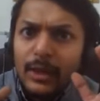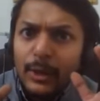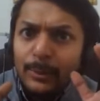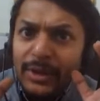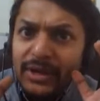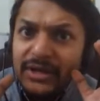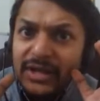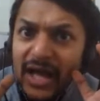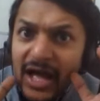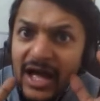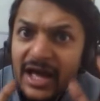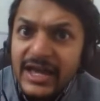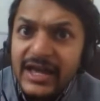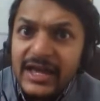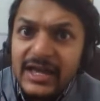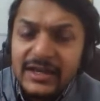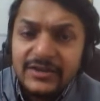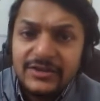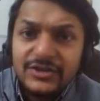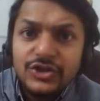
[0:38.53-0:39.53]
But
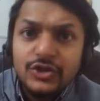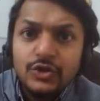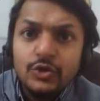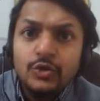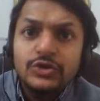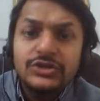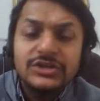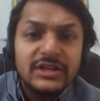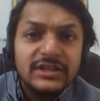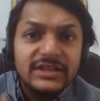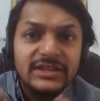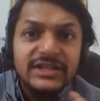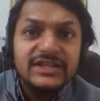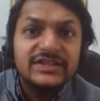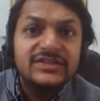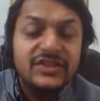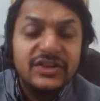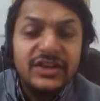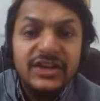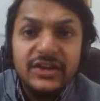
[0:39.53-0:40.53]
I use
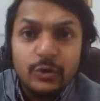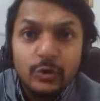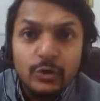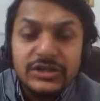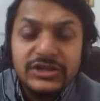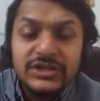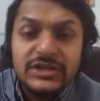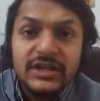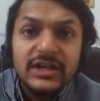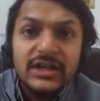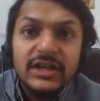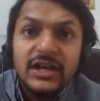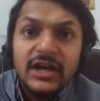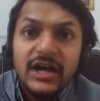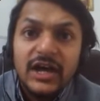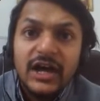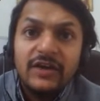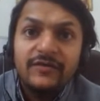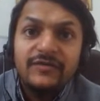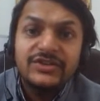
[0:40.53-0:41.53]
these three rules,
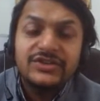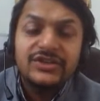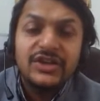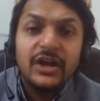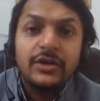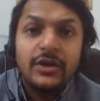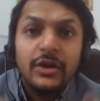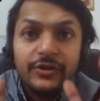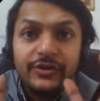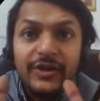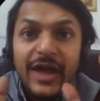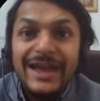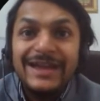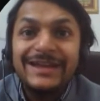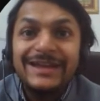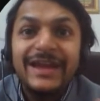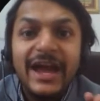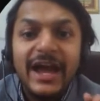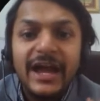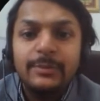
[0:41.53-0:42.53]
which are
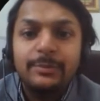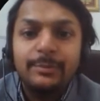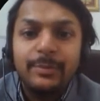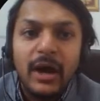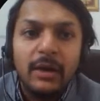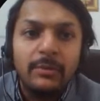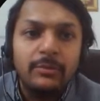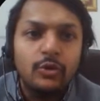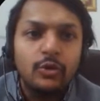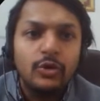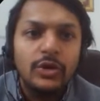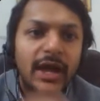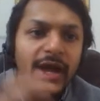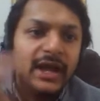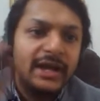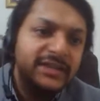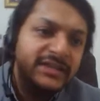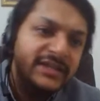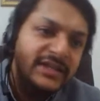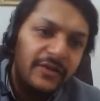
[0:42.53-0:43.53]
right hand palm rule,
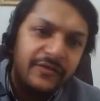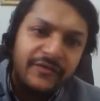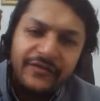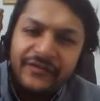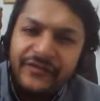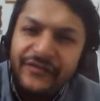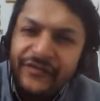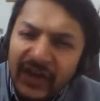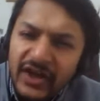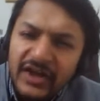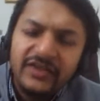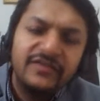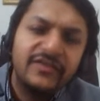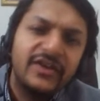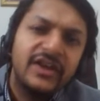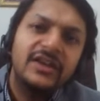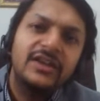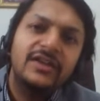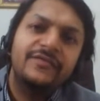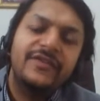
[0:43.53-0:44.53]
and they are very,
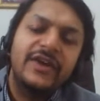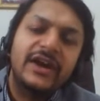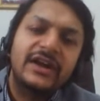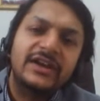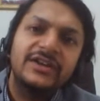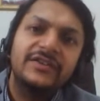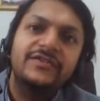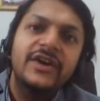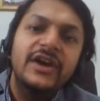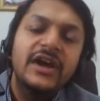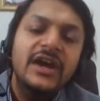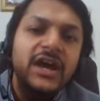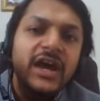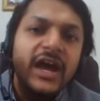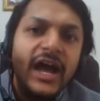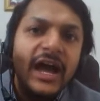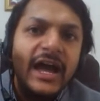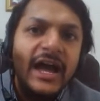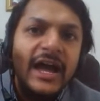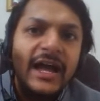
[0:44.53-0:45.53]
very effective.
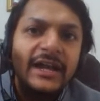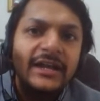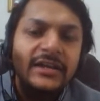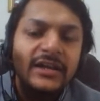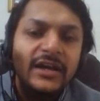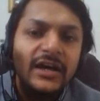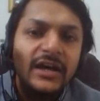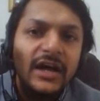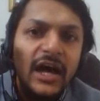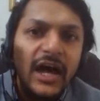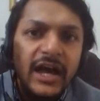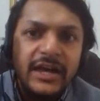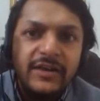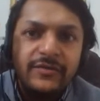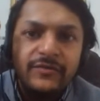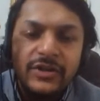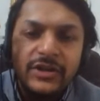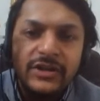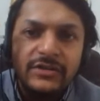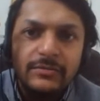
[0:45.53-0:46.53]
And
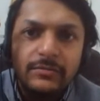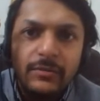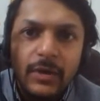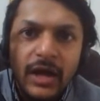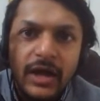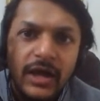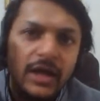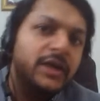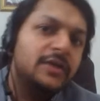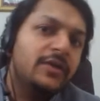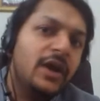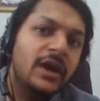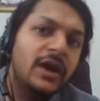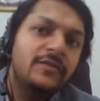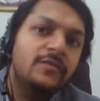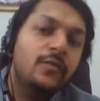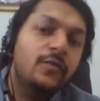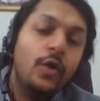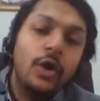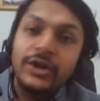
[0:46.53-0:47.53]

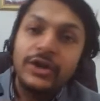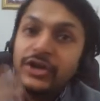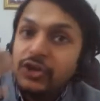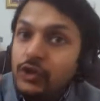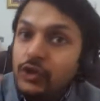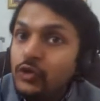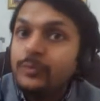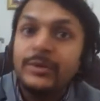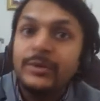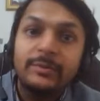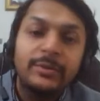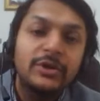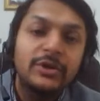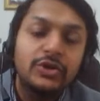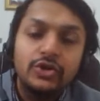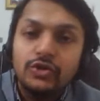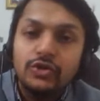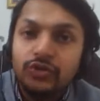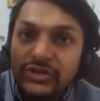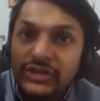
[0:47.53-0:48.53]
I want you people
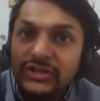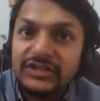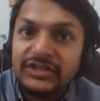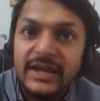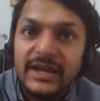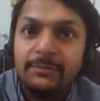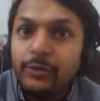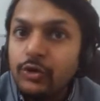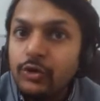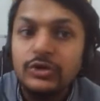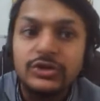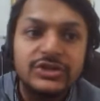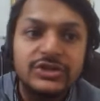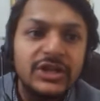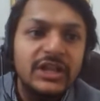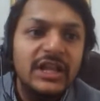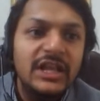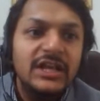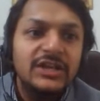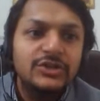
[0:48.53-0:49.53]
to use the same rules.
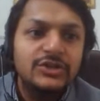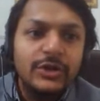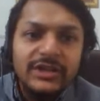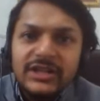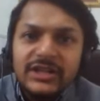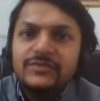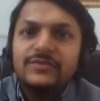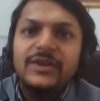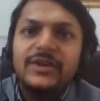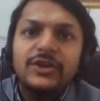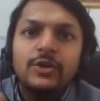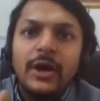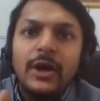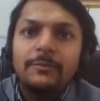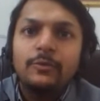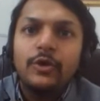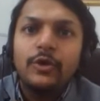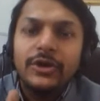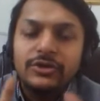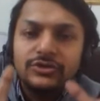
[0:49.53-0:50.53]
So in this video,
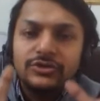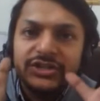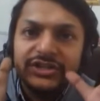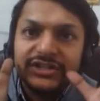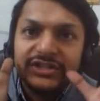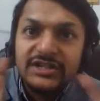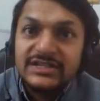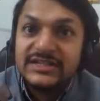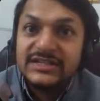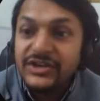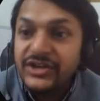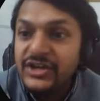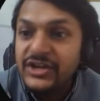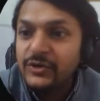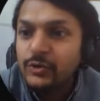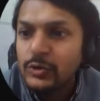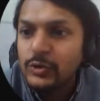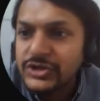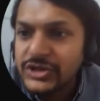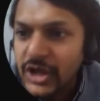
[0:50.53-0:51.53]
I'm going to discuss three
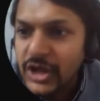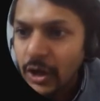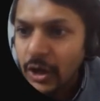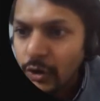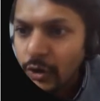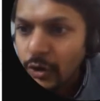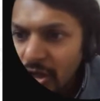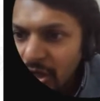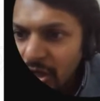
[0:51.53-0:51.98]
rules now.